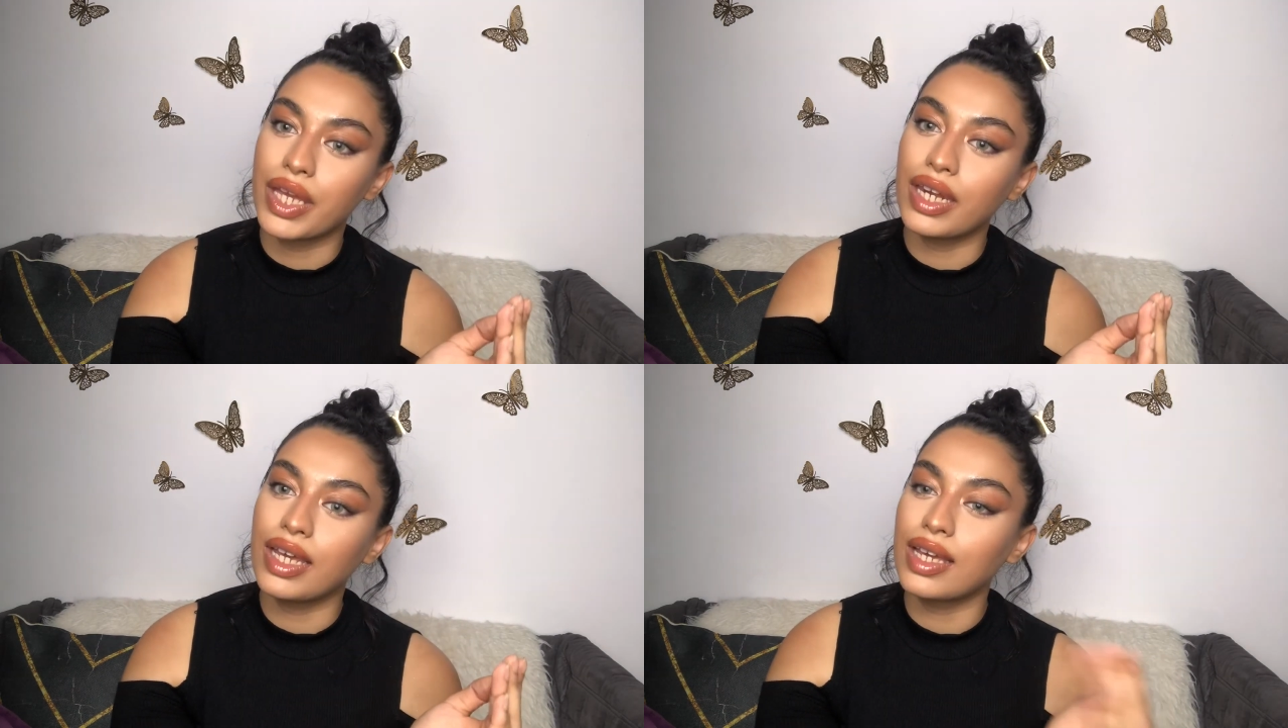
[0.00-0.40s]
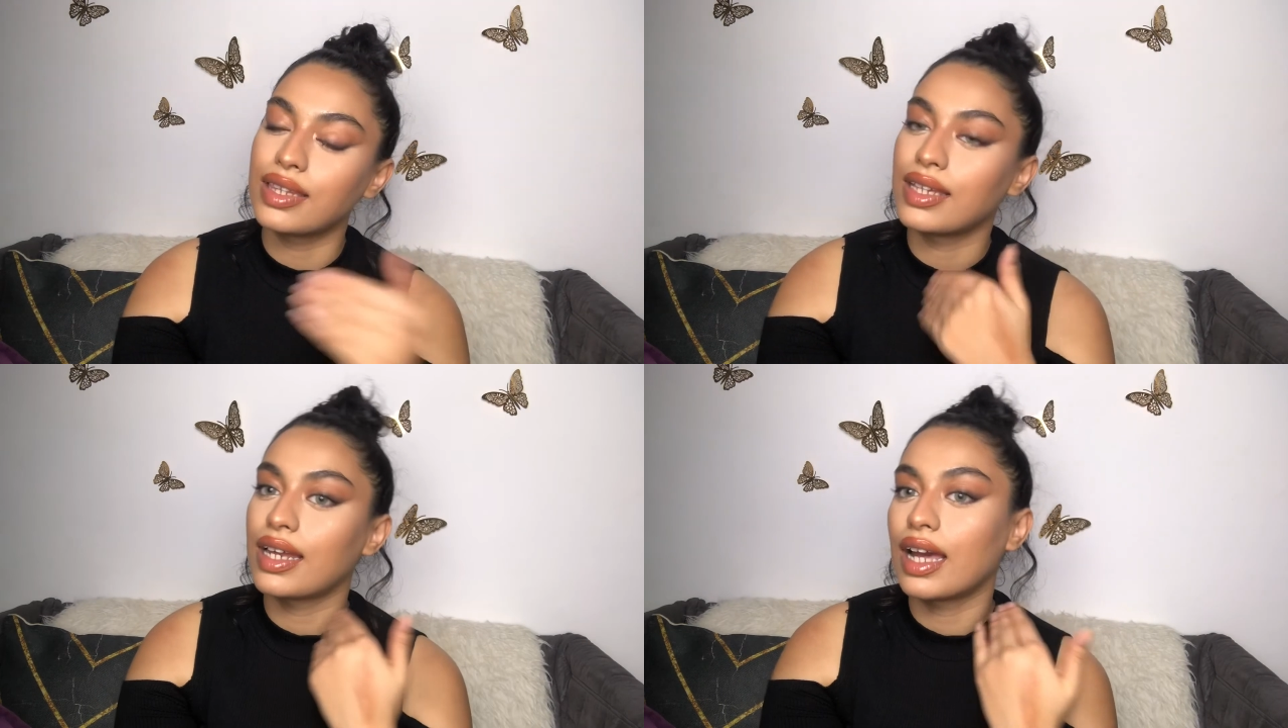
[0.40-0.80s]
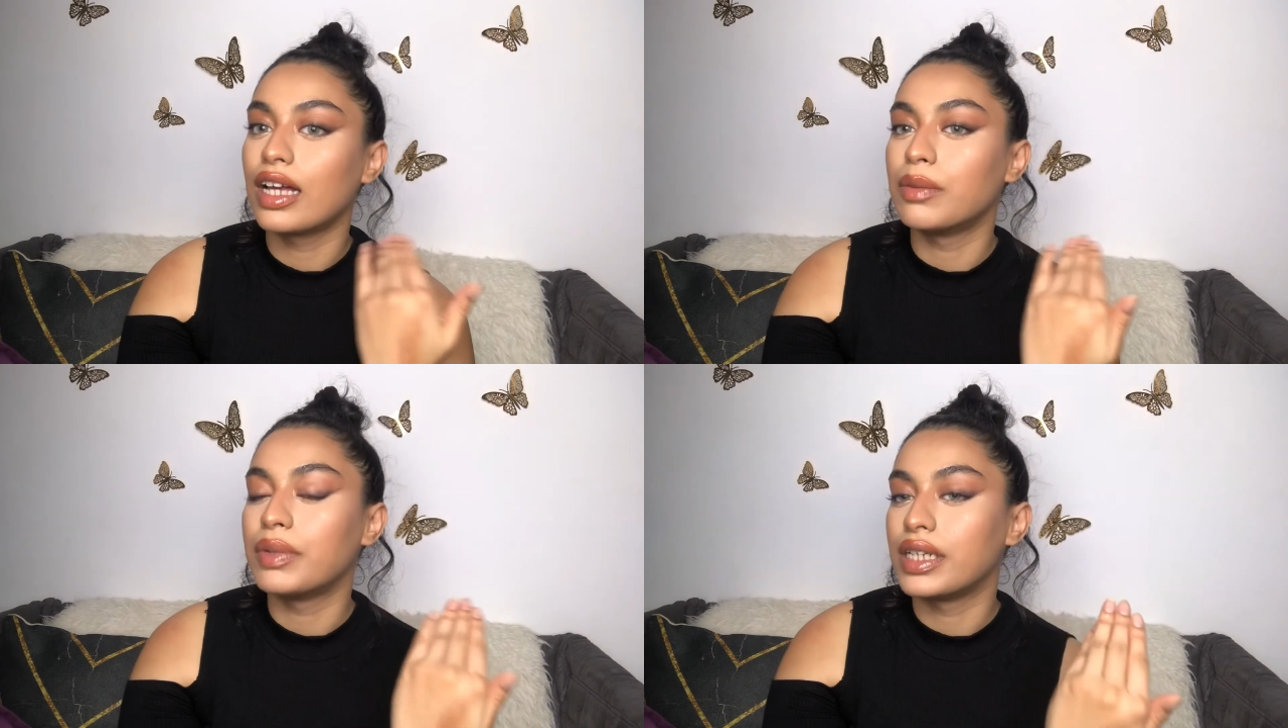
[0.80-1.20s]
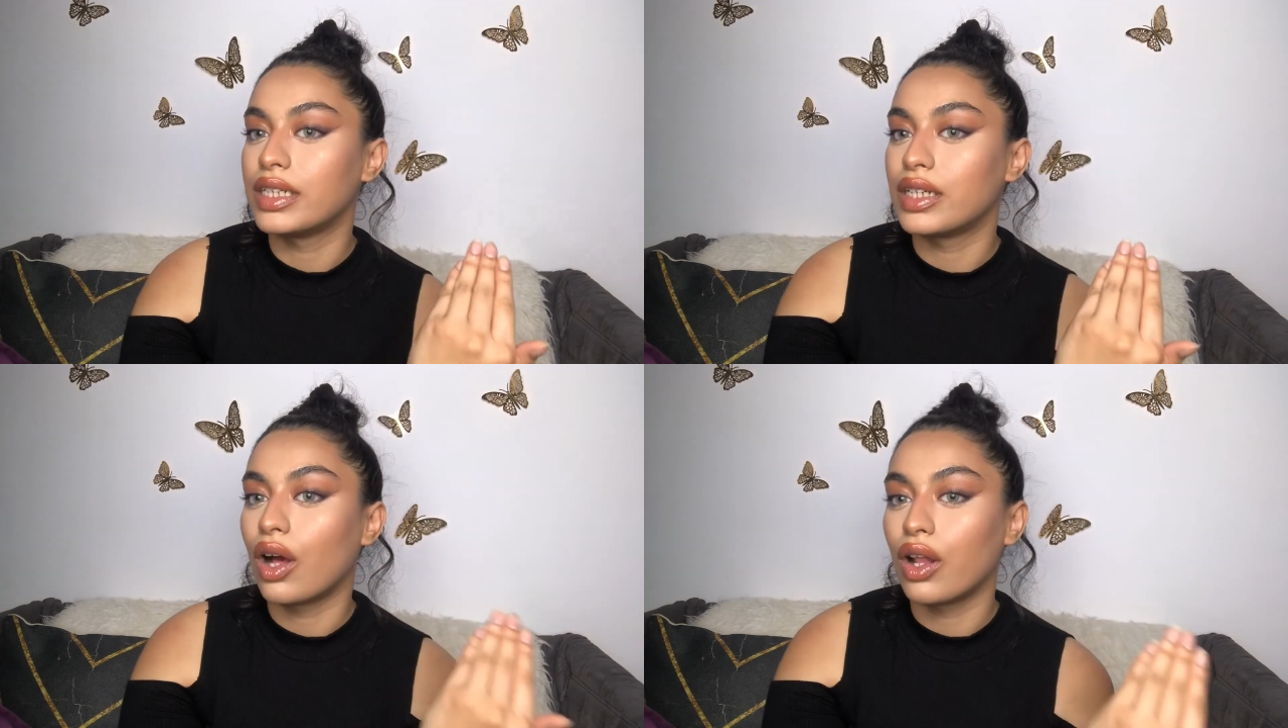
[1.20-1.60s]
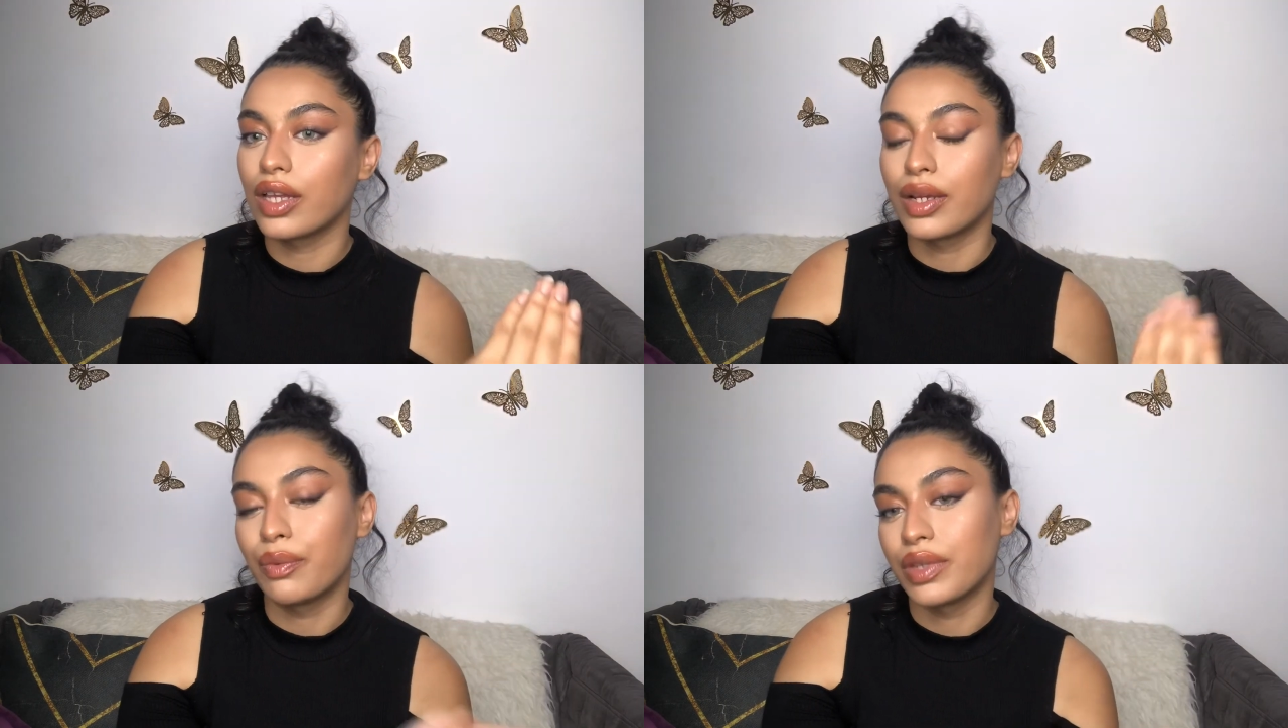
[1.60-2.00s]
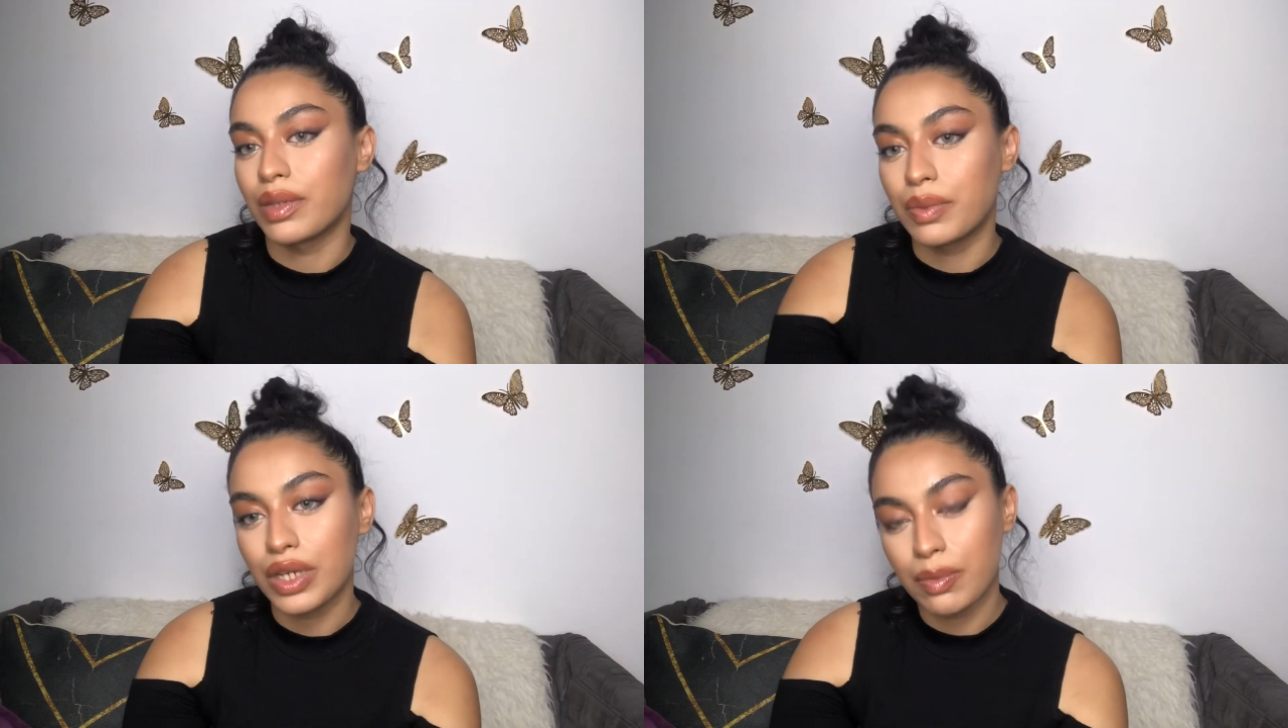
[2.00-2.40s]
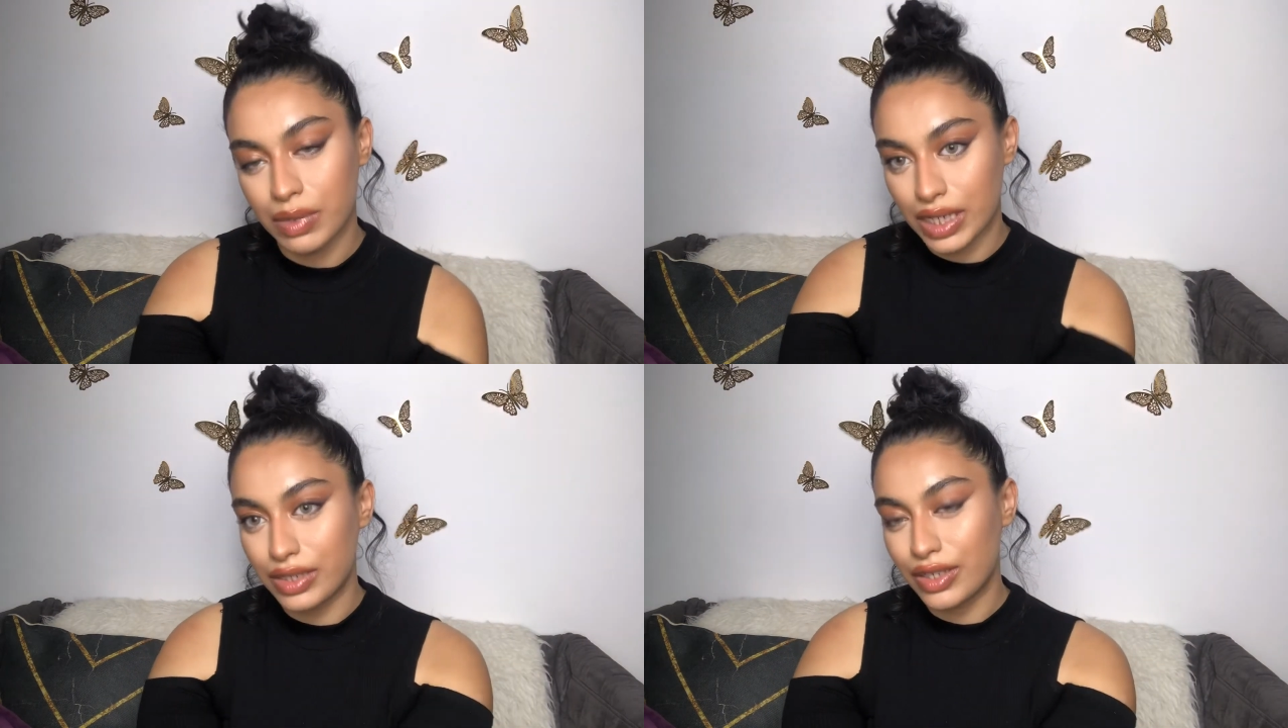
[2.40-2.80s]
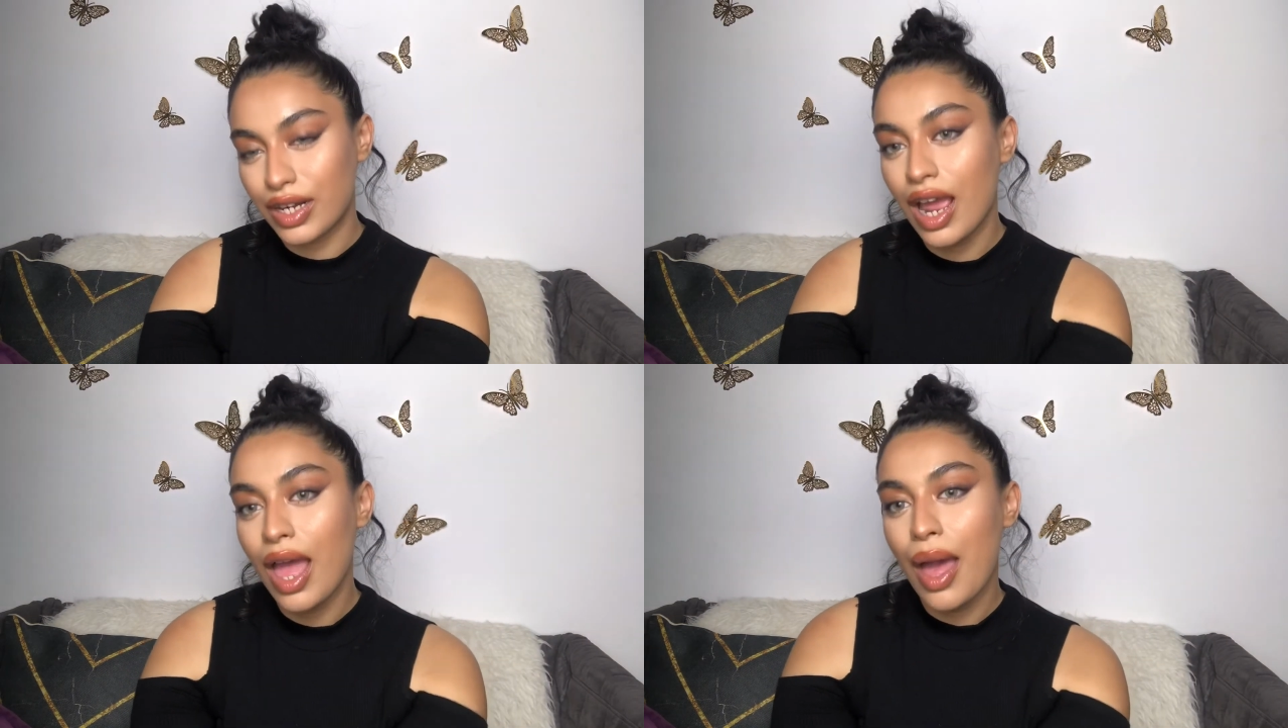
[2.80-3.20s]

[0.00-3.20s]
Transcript: beginning and then I'll blend it all in with a beauty blender.